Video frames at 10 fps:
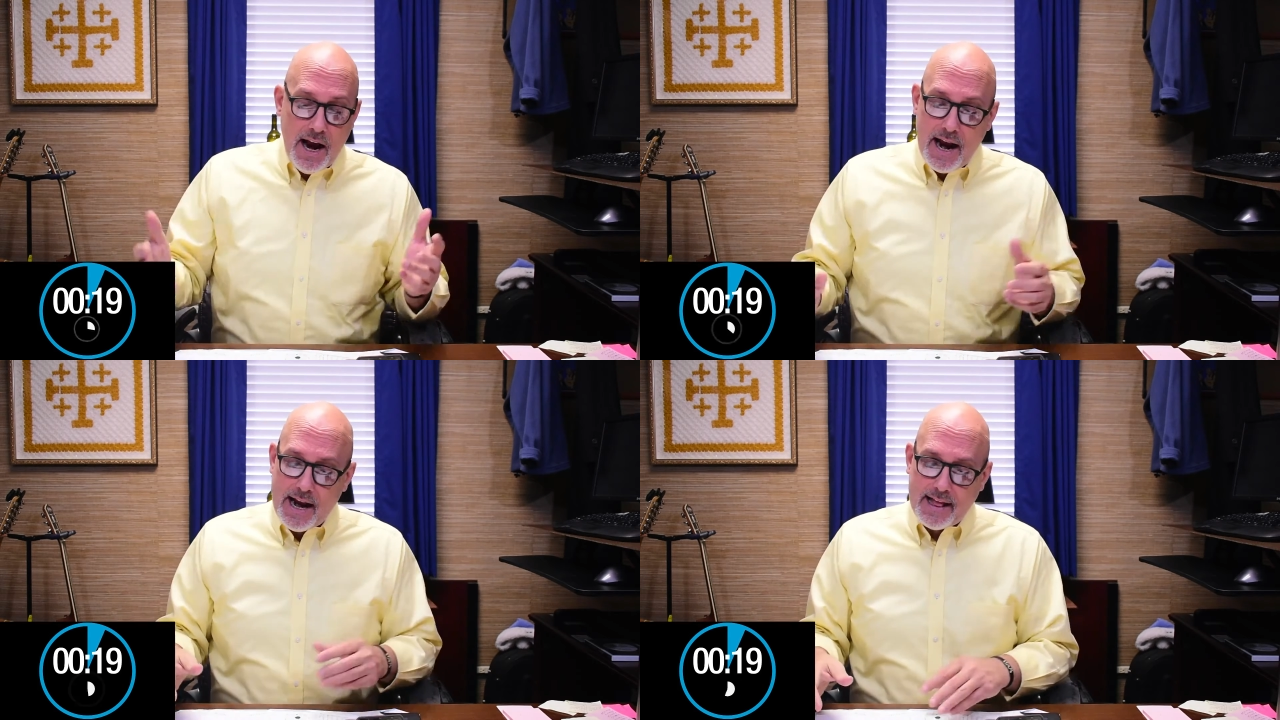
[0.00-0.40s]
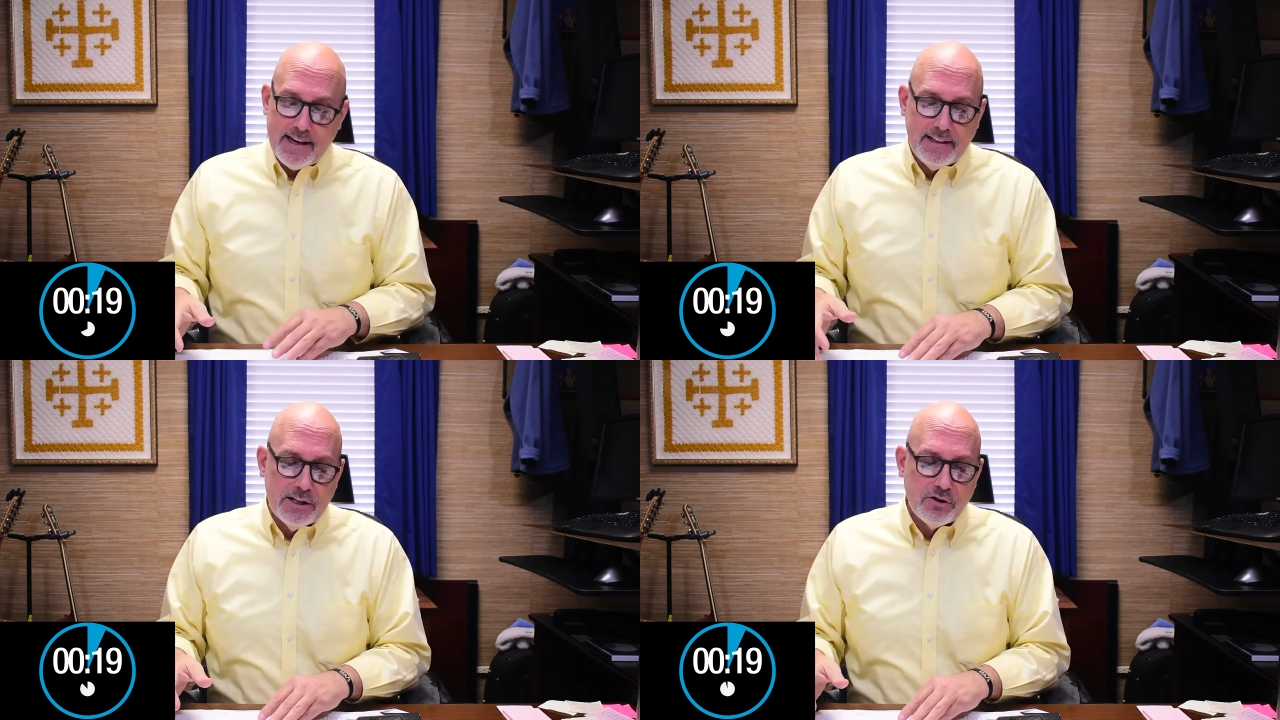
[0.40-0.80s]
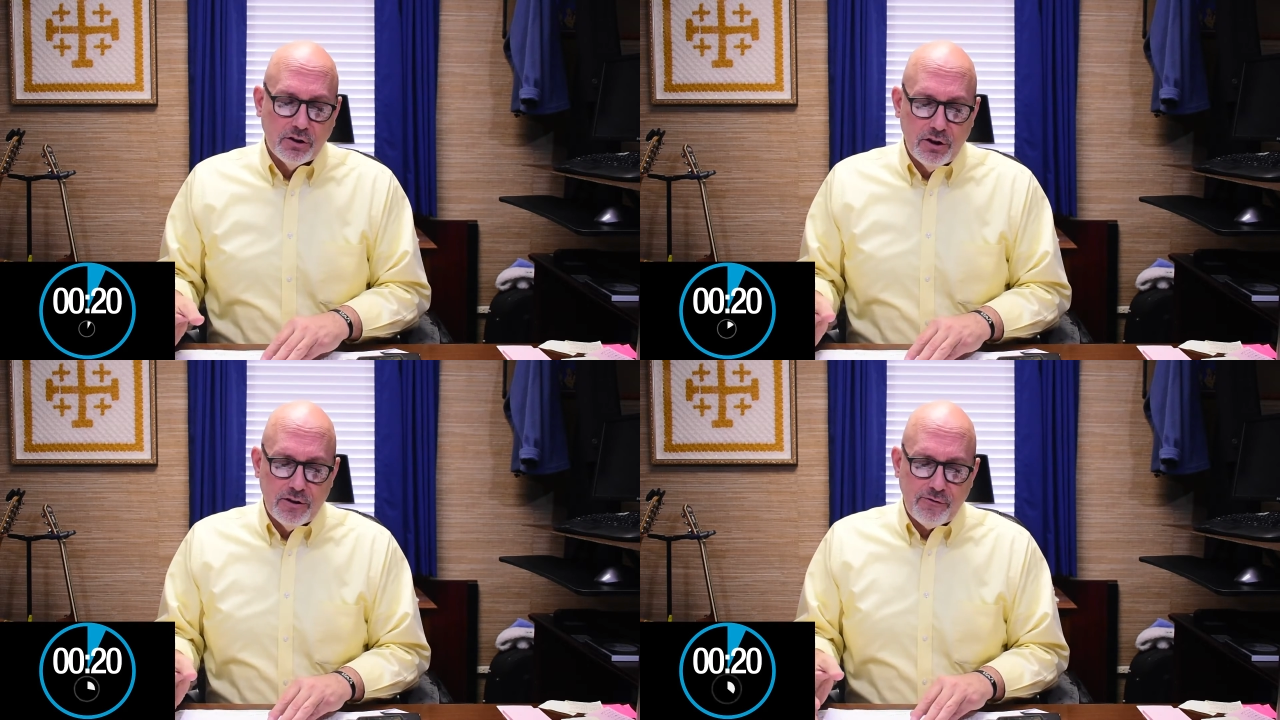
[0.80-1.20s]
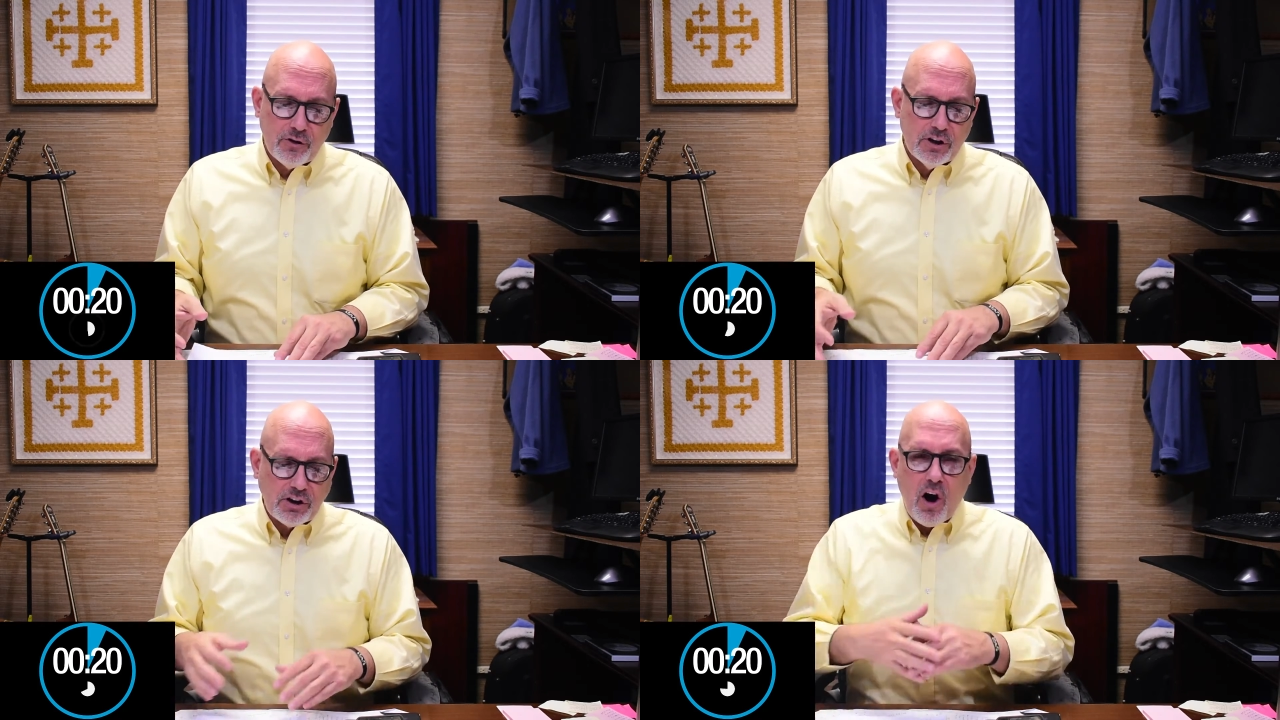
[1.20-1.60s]
and I think these are good
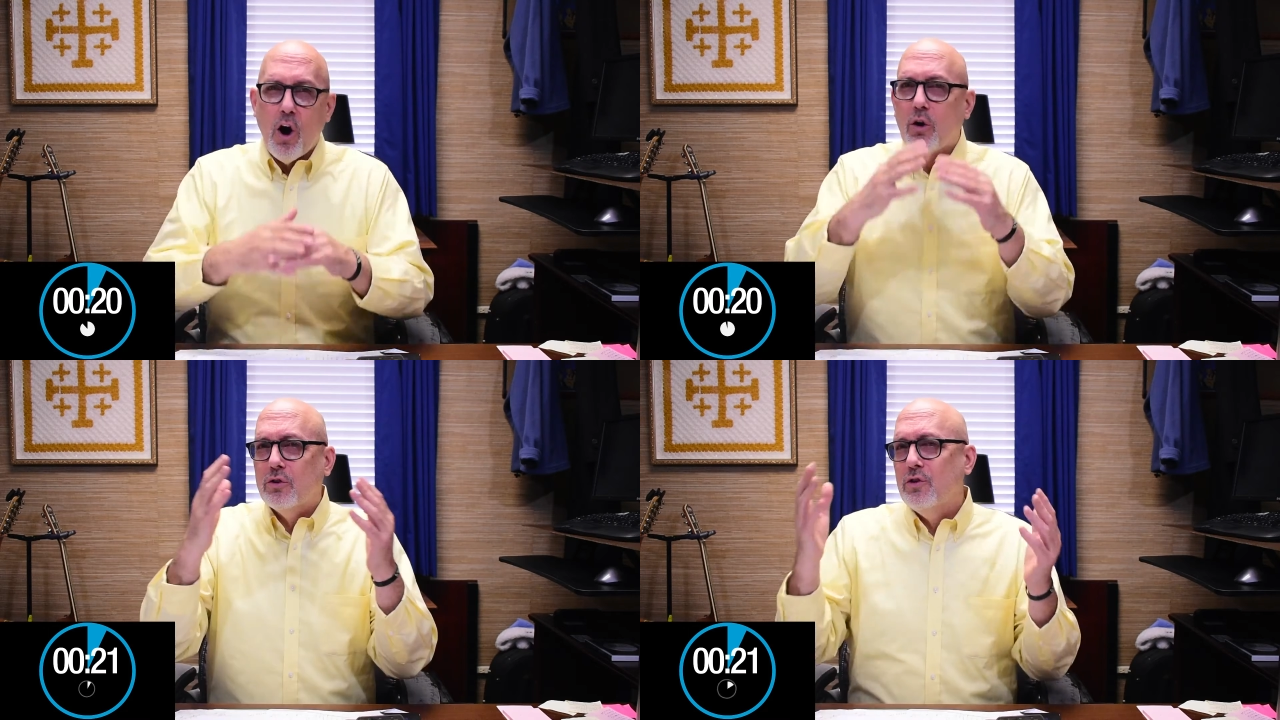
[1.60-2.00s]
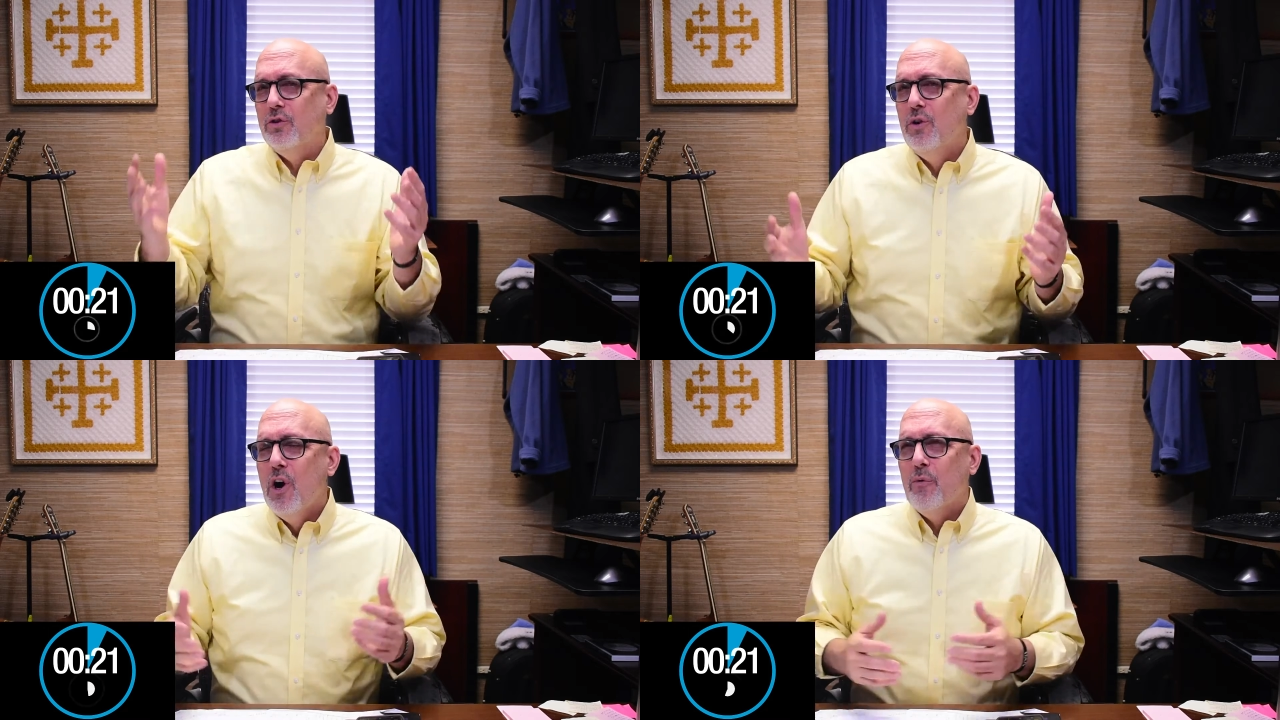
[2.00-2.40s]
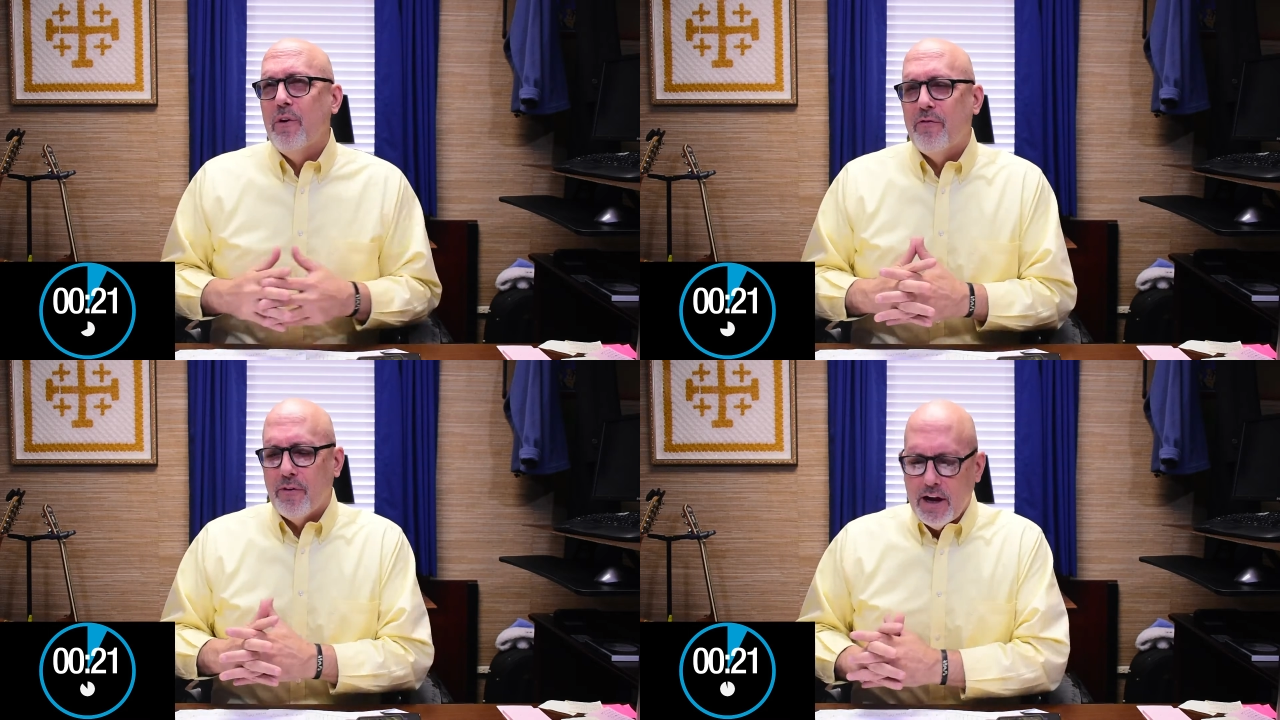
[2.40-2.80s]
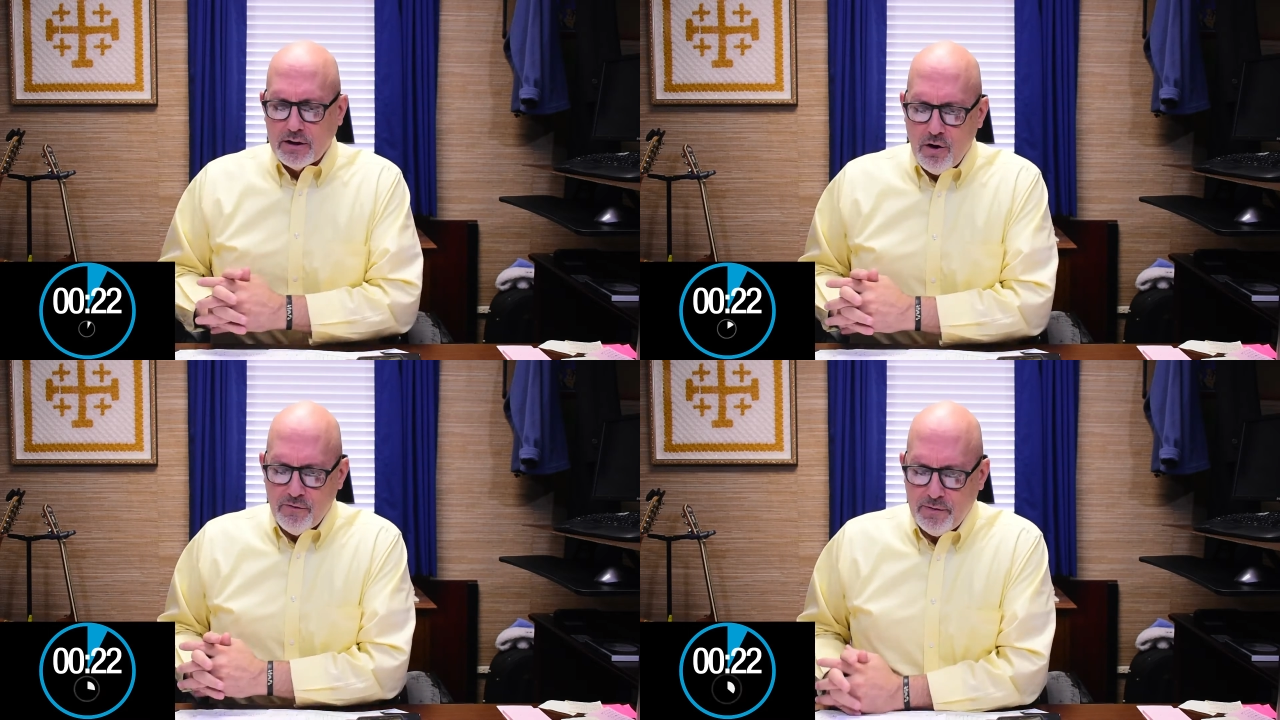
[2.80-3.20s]
for us all to
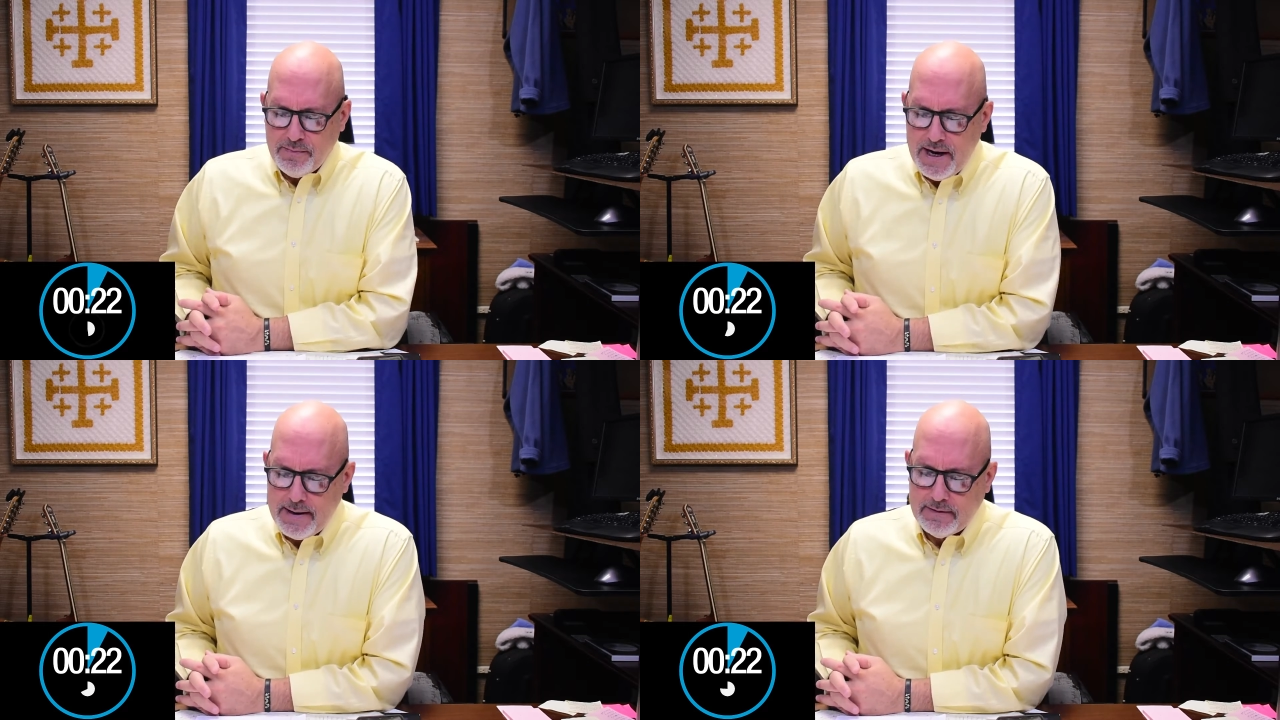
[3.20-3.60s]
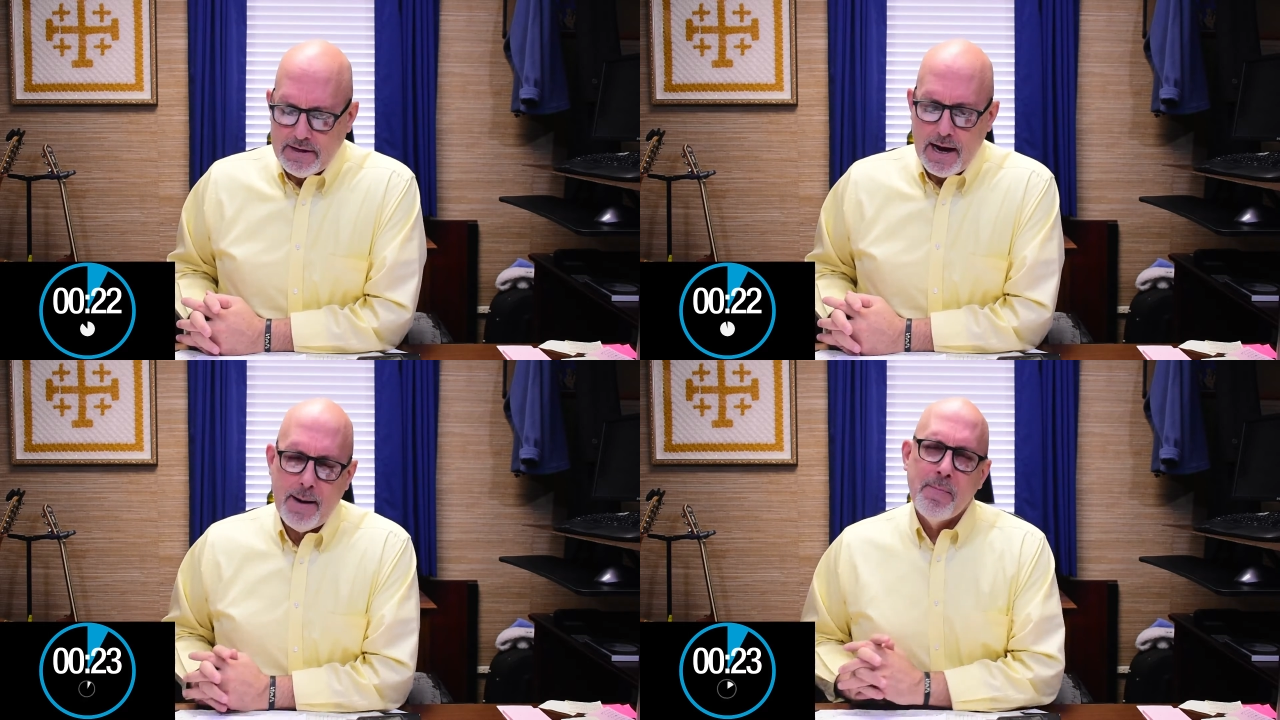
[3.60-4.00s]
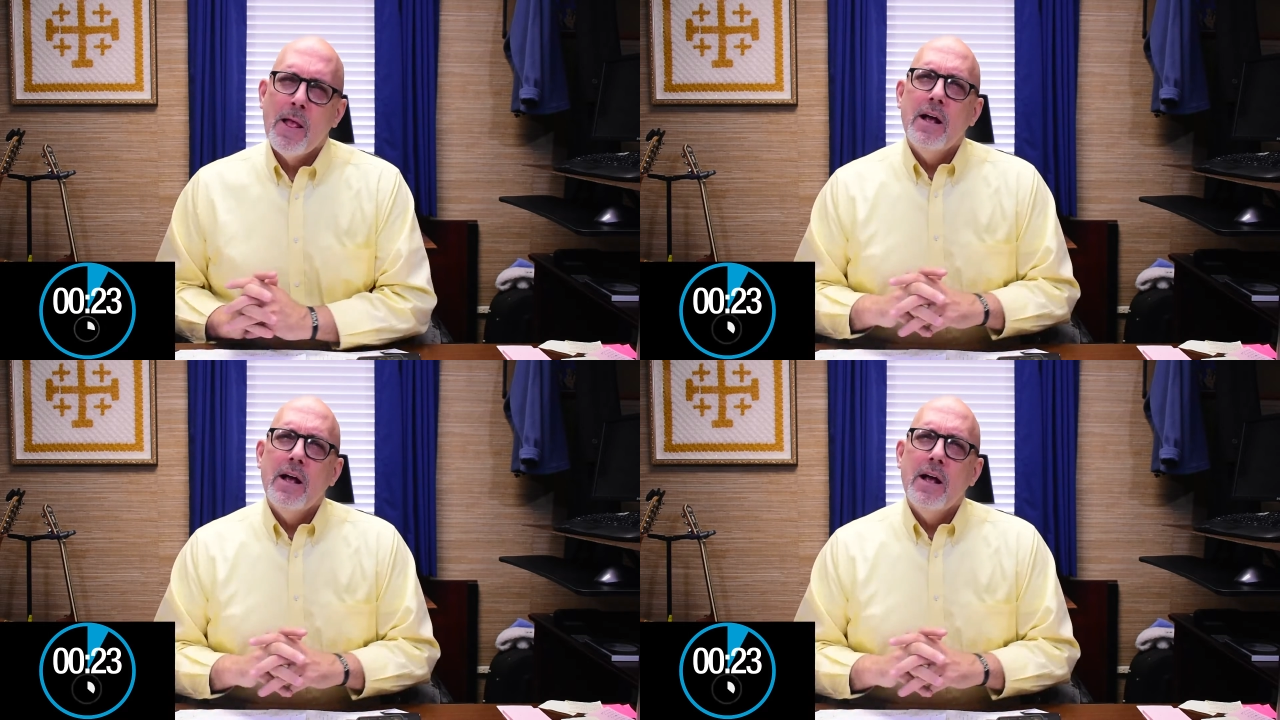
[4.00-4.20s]
reflect on from time to time.